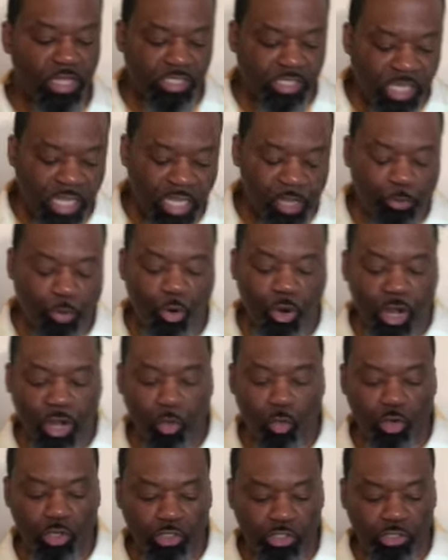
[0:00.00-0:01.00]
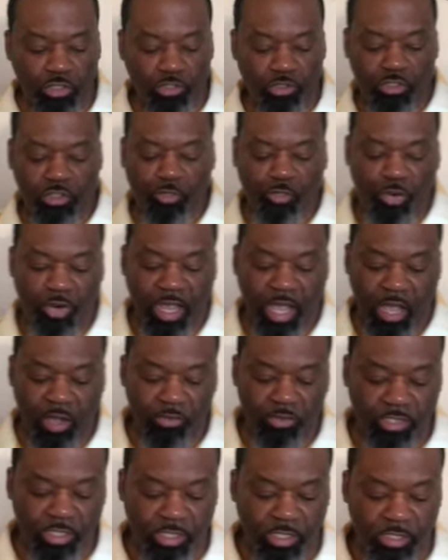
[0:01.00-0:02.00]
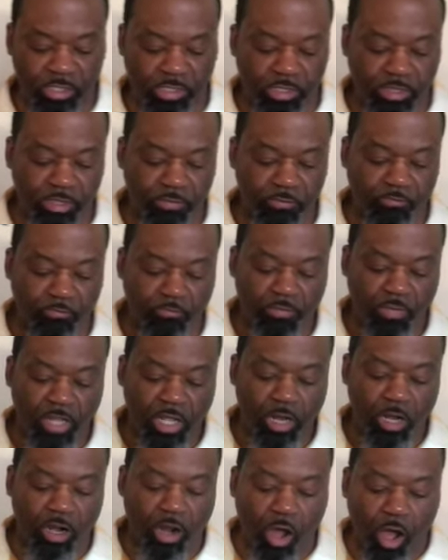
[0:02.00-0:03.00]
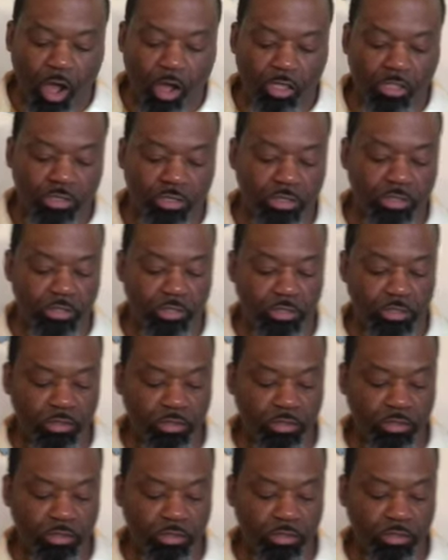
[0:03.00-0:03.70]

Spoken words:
The second point I want you to bring out is loss,